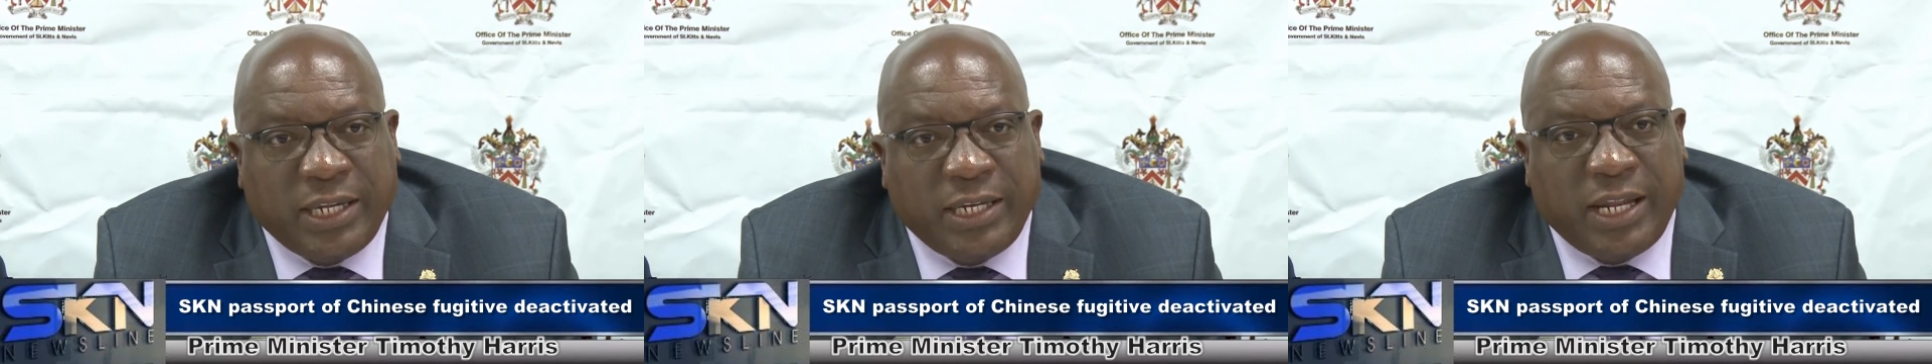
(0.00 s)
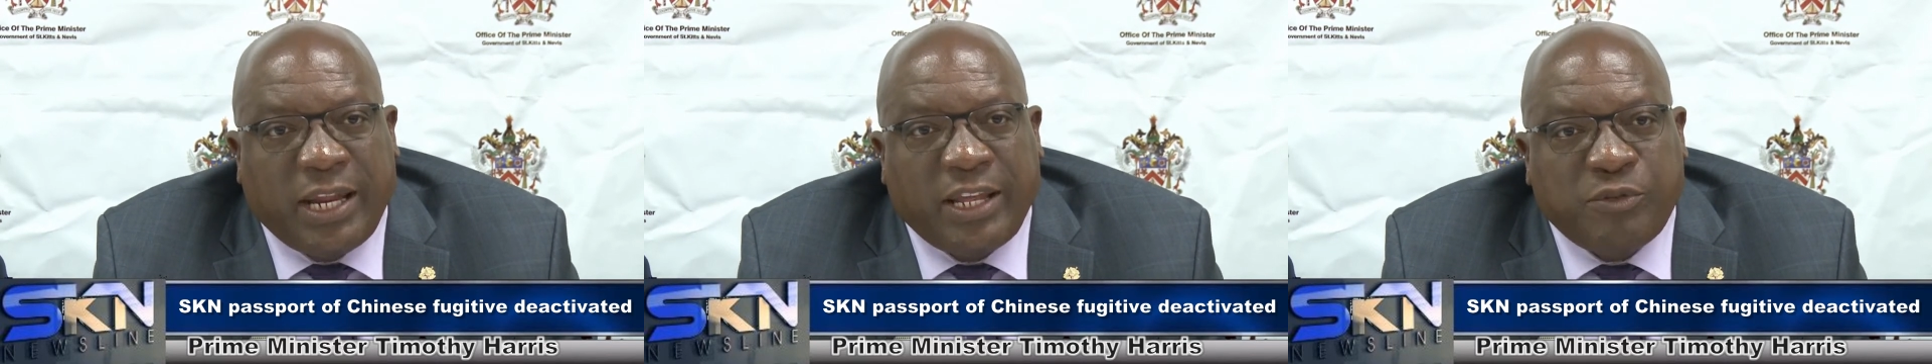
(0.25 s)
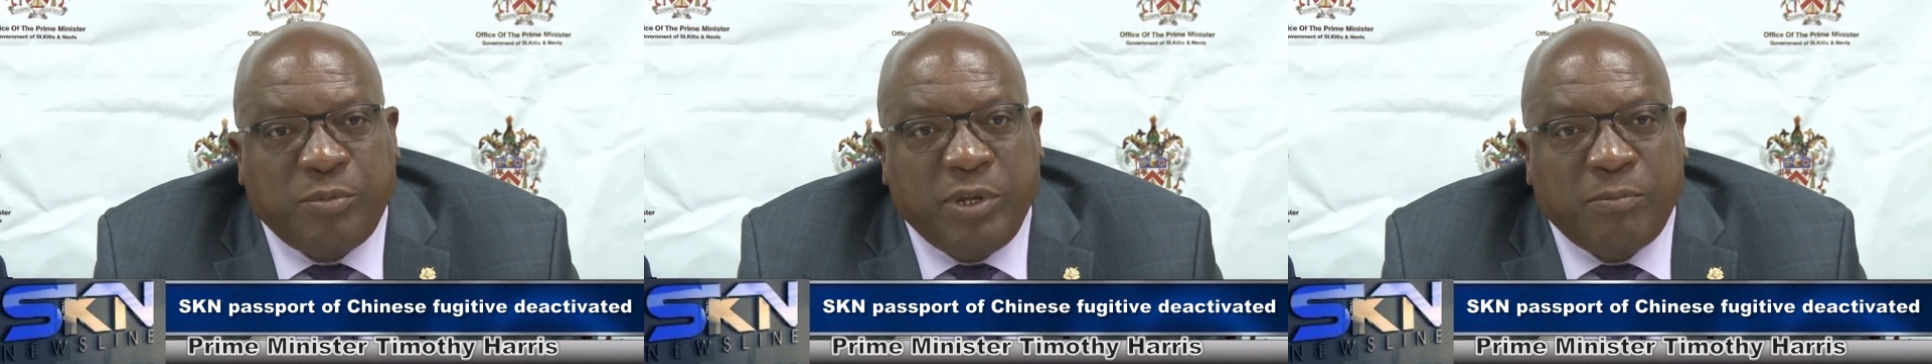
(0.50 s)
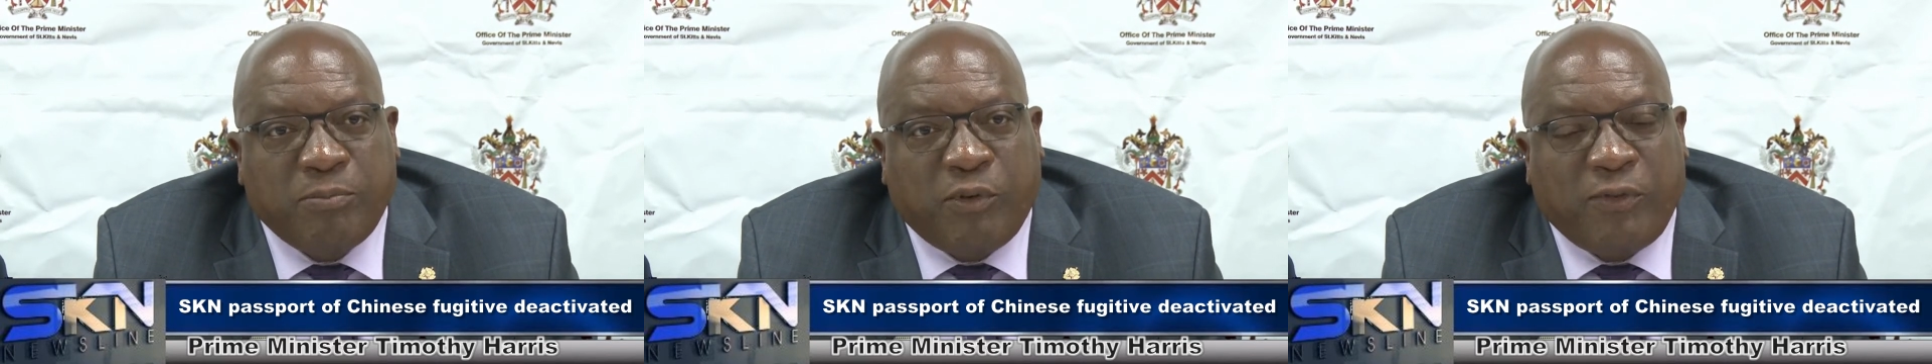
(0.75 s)
that has
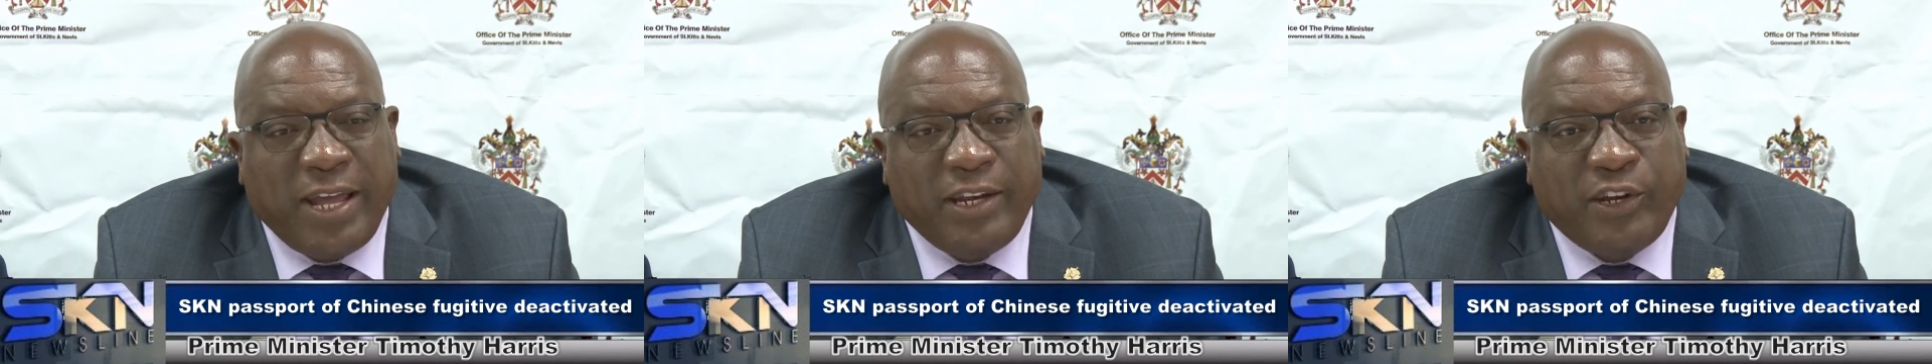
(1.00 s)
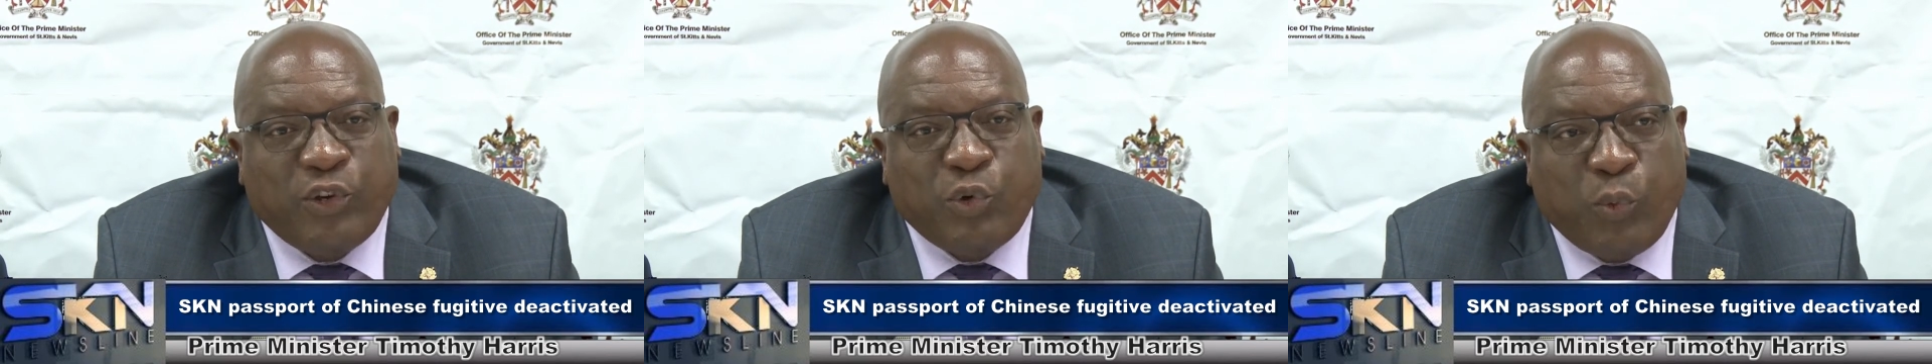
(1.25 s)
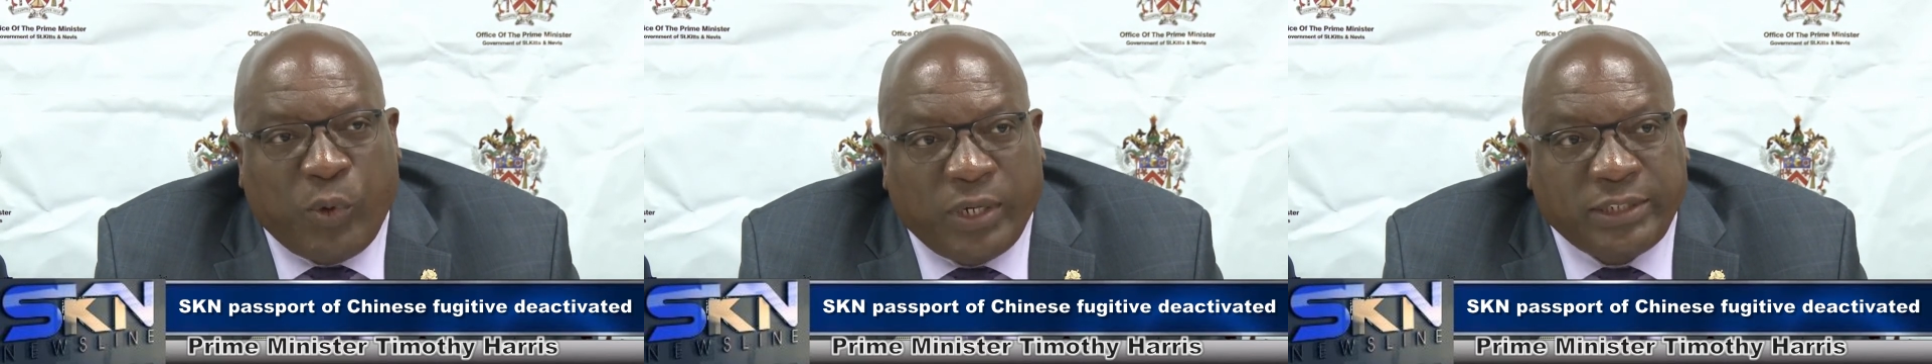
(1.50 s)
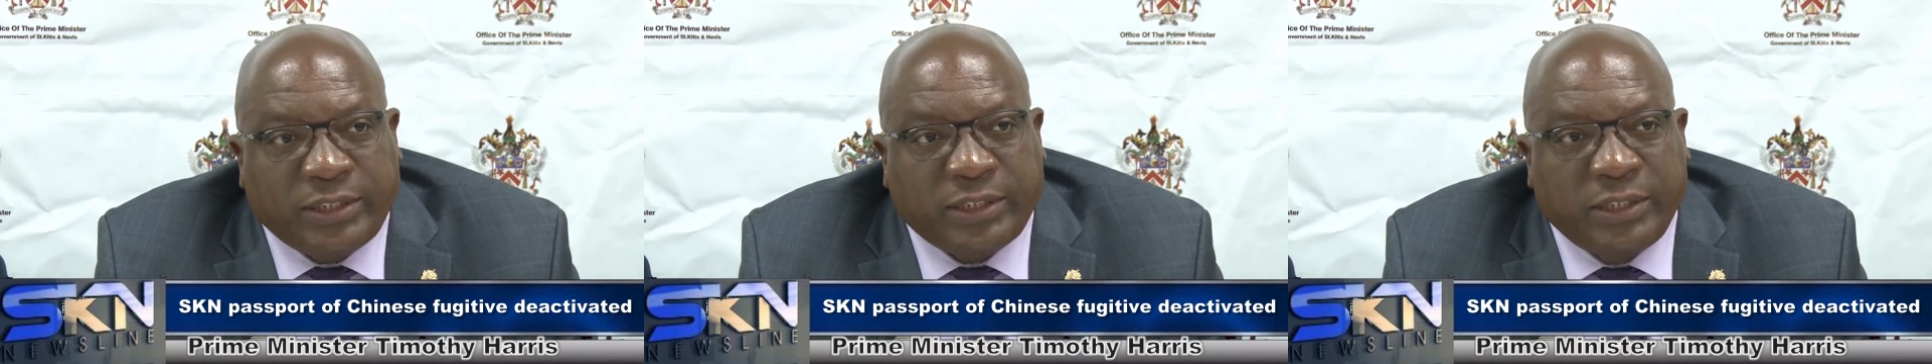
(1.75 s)
been provided to
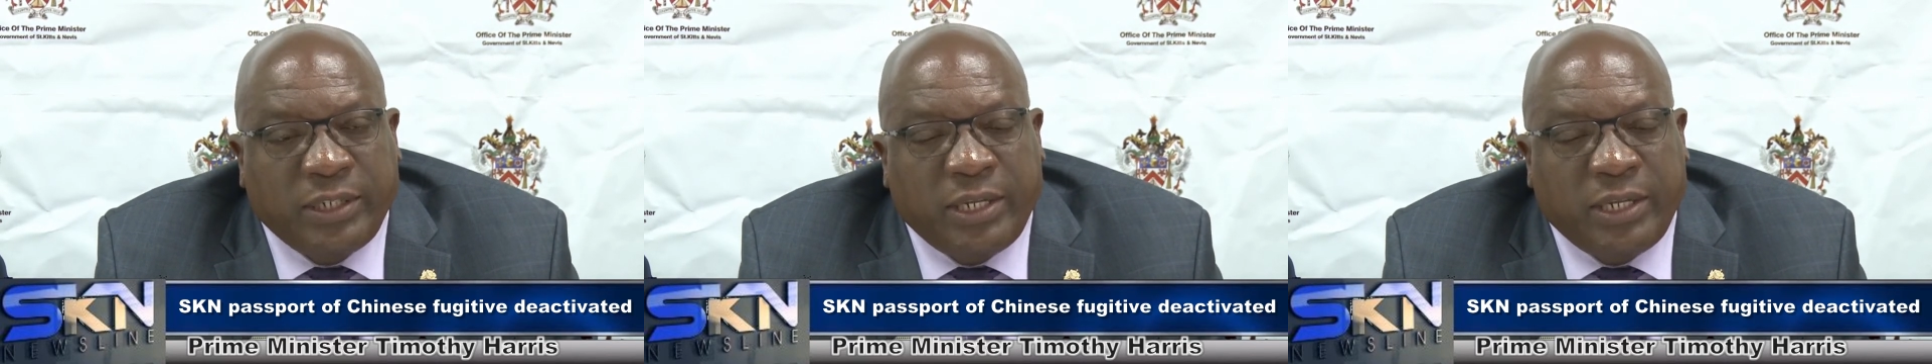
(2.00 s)
us.